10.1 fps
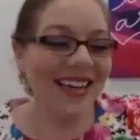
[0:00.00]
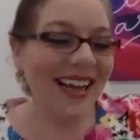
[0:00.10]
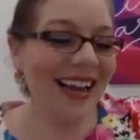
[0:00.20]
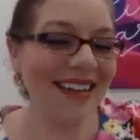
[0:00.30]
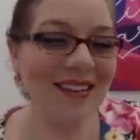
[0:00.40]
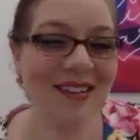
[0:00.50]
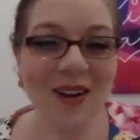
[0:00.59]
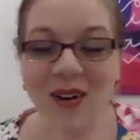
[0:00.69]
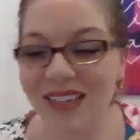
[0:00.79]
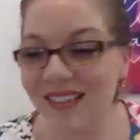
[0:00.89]
And
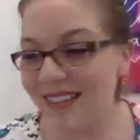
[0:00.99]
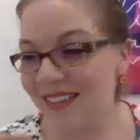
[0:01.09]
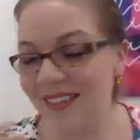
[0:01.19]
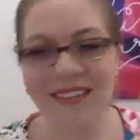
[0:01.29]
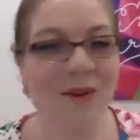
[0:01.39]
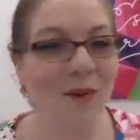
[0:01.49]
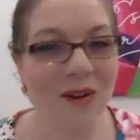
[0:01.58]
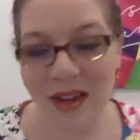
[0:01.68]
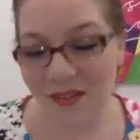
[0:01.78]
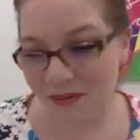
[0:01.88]
so she's like one
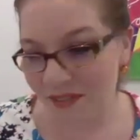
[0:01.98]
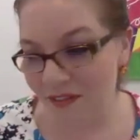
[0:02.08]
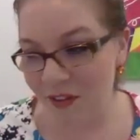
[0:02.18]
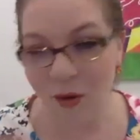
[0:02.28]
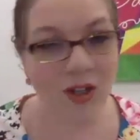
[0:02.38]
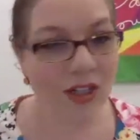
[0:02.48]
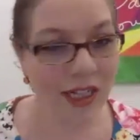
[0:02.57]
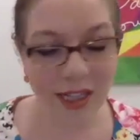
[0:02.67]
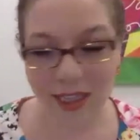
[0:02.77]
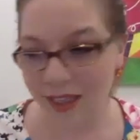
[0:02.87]
of my
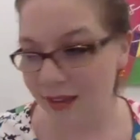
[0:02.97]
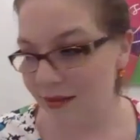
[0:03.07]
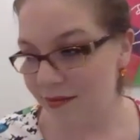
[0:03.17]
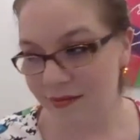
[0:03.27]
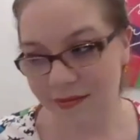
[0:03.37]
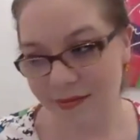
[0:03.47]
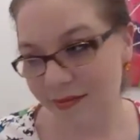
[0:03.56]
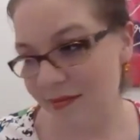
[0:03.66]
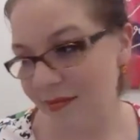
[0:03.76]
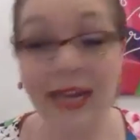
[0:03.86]
vocal
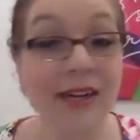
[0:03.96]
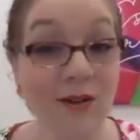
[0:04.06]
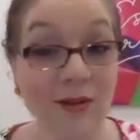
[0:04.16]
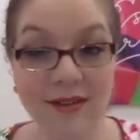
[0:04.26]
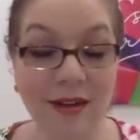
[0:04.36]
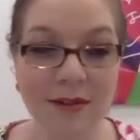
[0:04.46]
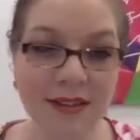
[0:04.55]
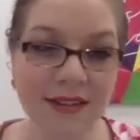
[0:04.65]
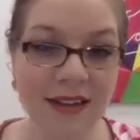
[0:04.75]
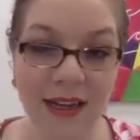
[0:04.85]
idols, I would
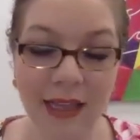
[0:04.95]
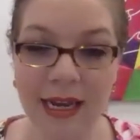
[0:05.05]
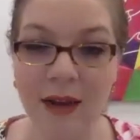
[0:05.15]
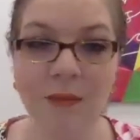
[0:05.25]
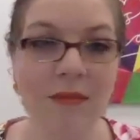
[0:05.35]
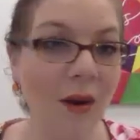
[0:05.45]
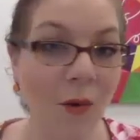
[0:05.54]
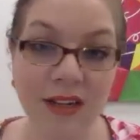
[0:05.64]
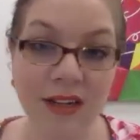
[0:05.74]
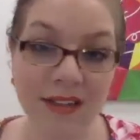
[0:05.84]
say. Like, I want
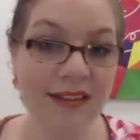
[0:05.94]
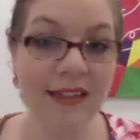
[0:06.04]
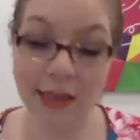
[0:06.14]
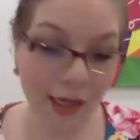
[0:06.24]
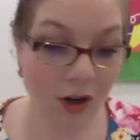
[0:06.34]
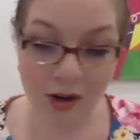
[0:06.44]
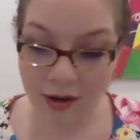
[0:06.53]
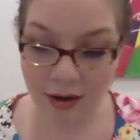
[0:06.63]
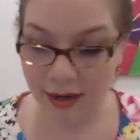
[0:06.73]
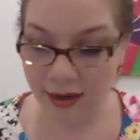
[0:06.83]
to sing like her.
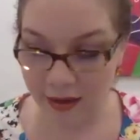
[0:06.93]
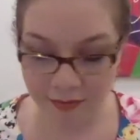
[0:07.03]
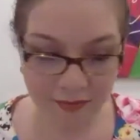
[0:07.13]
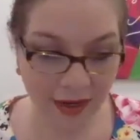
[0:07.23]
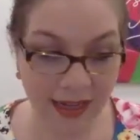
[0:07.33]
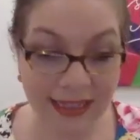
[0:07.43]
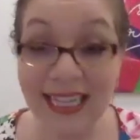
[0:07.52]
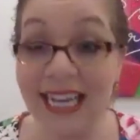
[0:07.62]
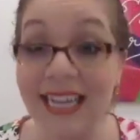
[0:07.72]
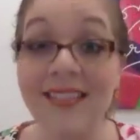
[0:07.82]
I
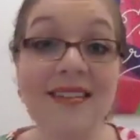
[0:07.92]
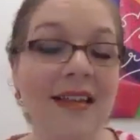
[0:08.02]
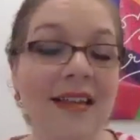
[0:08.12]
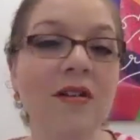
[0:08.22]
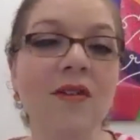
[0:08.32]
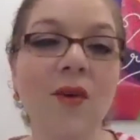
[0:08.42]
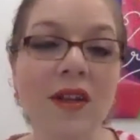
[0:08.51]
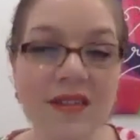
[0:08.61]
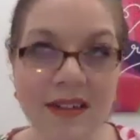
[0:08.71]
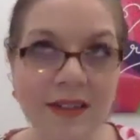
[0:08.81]
like the sound of her
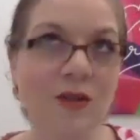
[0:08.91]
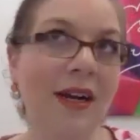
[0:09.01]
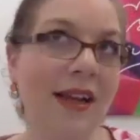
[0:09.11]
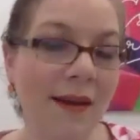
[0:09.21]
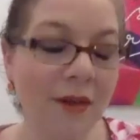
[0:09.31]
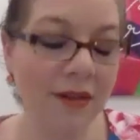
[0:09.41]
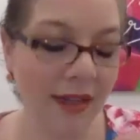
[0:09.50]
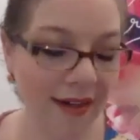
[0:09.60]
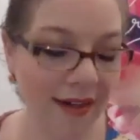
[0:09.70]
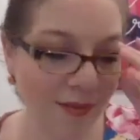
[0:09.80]
voice, and I try to
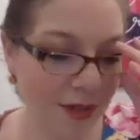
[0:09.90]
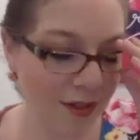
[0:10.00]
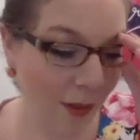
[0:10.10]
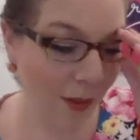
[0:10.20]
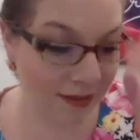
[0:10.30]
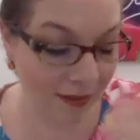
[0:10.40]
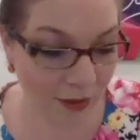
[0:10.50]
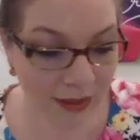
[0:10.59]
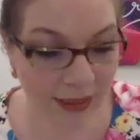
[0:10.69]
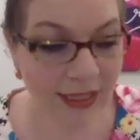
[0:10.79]
emulate it as much as
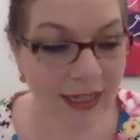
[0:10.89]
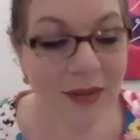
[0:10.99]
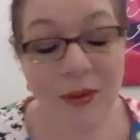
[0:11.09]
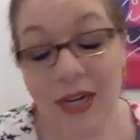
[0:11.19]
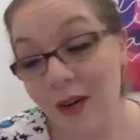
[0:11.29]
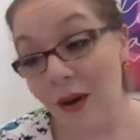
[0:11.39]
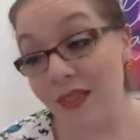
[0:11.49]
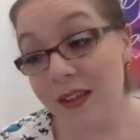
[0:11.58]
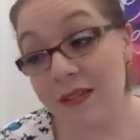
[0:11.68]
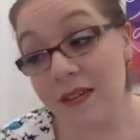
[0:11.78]
possible. But anyway,
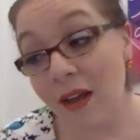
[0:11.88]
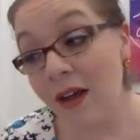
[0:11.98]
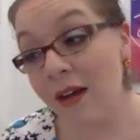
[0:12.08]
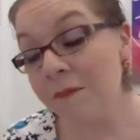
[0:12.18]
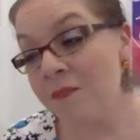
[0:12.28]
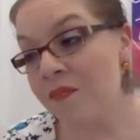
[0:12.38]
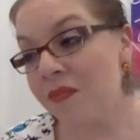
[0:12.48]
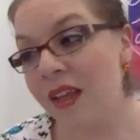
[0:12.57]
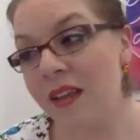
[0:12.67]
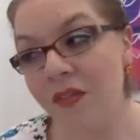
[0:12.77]
this song
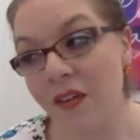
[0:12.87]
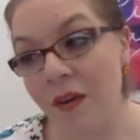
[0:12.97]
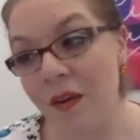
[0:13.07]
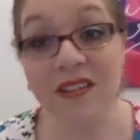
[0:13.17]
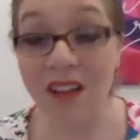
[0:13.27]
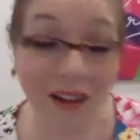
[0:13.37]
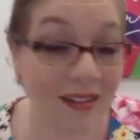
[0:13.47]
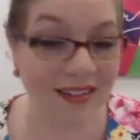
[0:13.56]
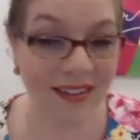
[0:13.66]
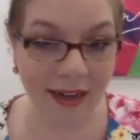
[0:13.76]
is from a song
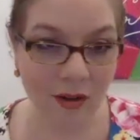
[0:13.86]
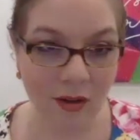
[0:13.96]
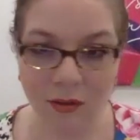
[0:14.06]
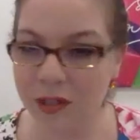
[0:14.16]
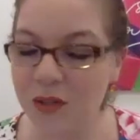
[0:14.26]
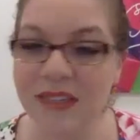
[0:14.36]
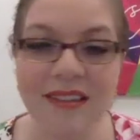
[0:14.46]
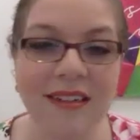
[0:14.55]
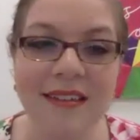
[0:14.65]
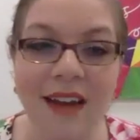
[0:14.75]
cycle, which means
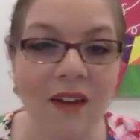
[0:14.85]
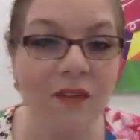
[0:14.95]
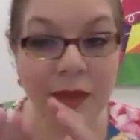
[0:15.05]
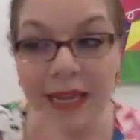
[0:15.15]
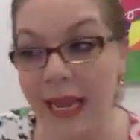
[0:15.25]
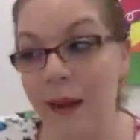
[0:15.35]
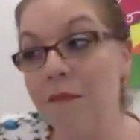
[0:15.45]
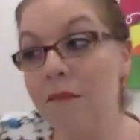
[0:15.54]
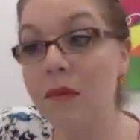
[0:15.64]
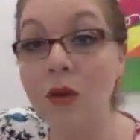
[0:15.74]
that it's not from like a
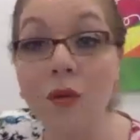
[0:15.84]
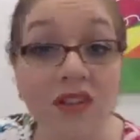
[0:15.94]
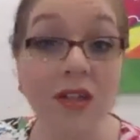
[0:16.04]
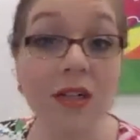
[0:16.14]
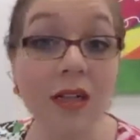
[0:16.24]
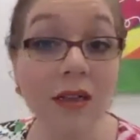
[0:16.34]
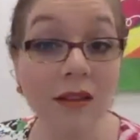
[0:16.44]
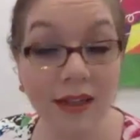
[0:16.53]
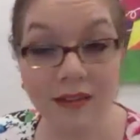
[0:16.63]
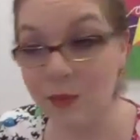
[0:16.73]
musical
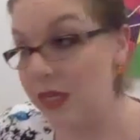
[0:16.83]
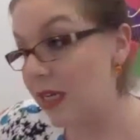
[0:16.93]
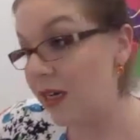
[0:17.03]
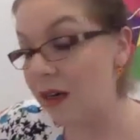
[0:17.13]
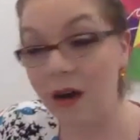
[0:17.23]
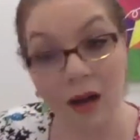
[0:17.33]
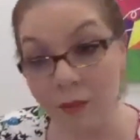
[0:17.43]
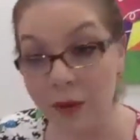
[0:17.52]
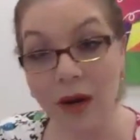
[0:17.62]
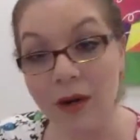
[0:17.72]
that's been
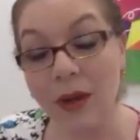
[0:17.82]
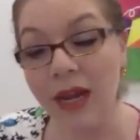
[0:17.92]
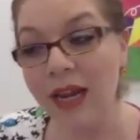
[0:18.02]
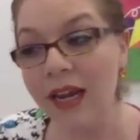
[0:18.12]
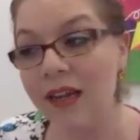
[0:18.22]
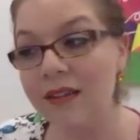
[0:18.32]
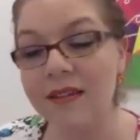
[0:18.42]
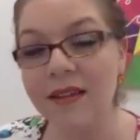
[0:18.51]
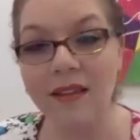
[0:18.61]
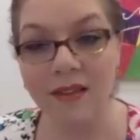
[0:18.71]
on Broadway. It's
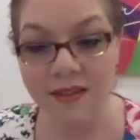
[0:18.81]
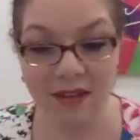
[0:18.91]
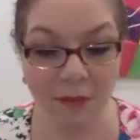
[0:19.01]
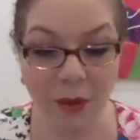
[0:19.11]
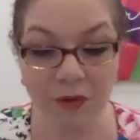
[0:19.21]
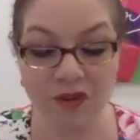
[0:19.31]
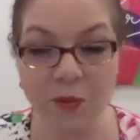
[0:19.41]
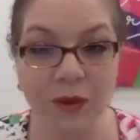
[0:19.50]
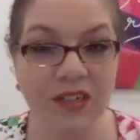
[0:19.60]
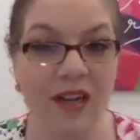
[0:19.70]
like this composer
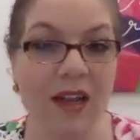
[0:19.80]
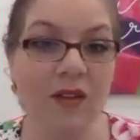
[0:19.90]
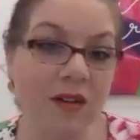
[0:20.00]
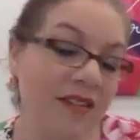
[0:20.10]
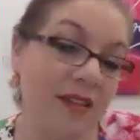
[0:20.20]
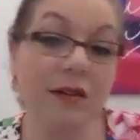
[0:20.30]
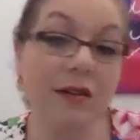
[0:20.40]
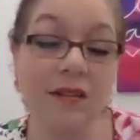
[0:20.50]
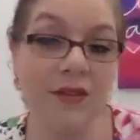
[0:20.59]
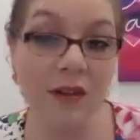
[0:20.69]
put together a
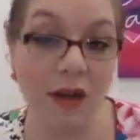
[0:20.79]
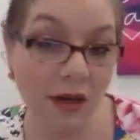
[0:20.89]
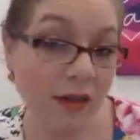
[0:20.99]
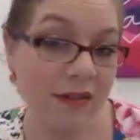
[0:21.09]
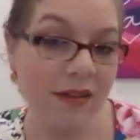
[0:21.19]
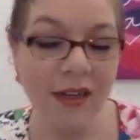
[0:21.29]
series of songs